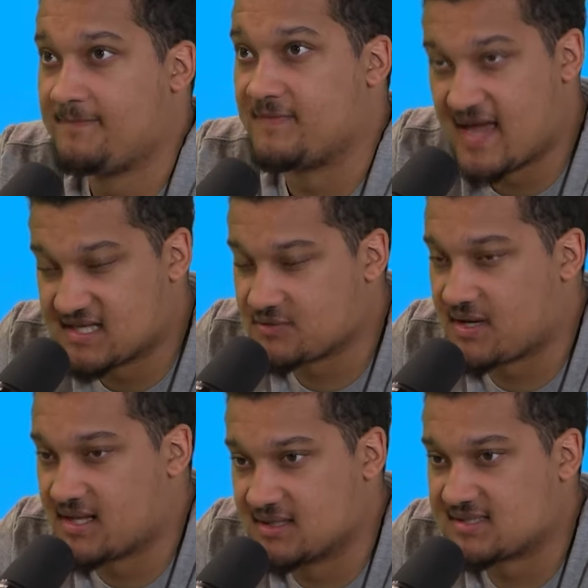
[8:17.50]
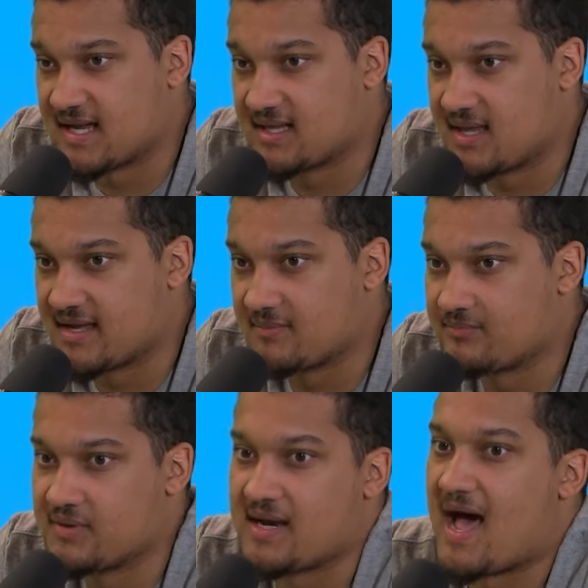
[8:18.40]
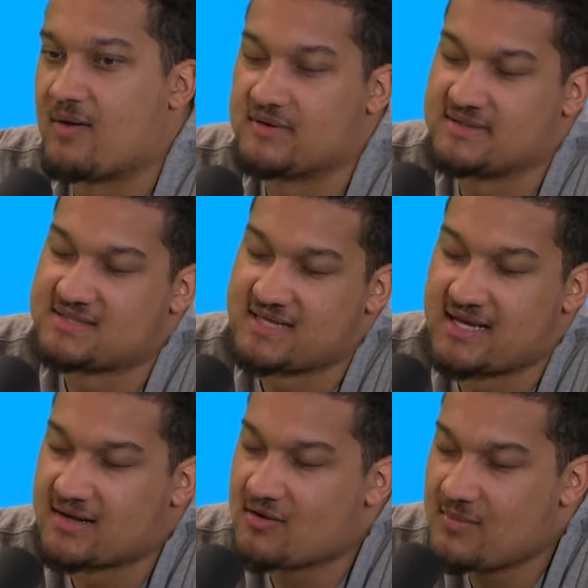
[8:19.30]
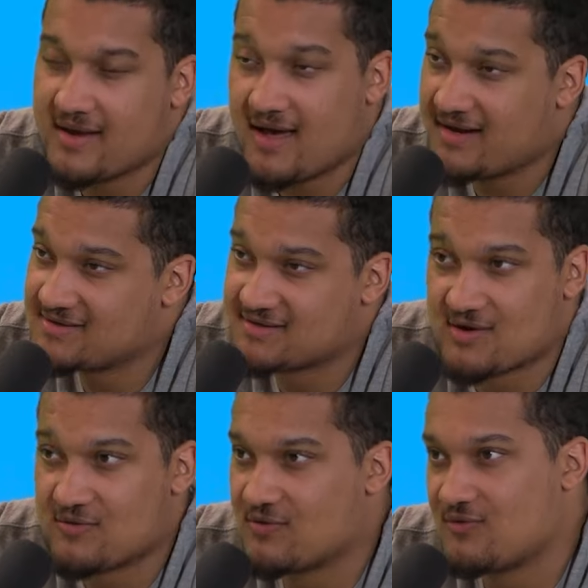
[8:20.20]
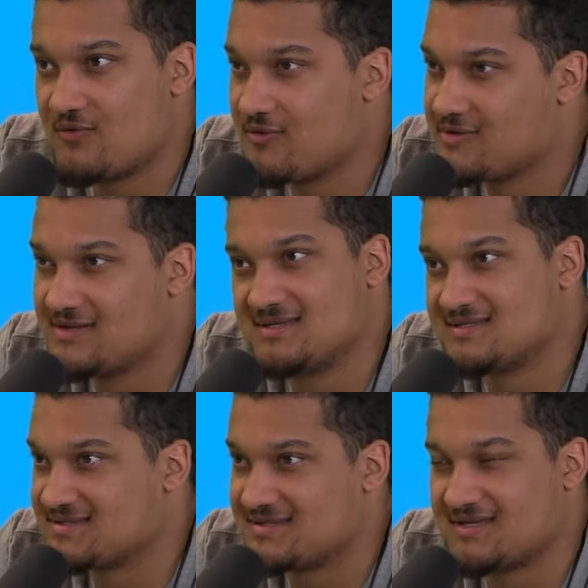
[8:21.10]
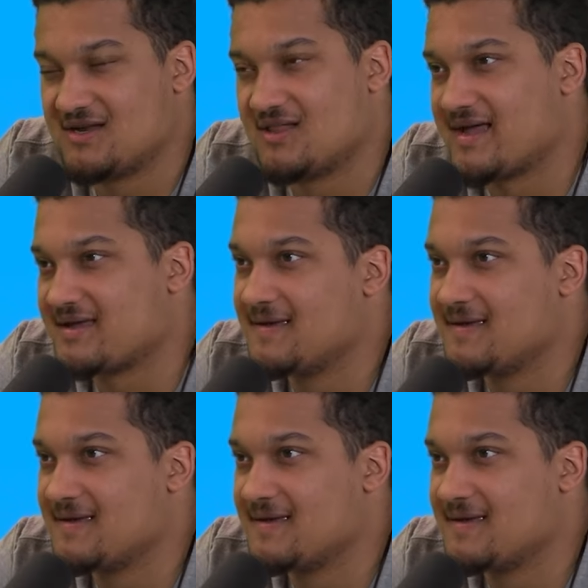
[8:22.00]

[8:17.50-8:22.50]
That's what I looked at it like, but I wouldn't say, like, oh, my God, it's so cool, and this, and, you know, like.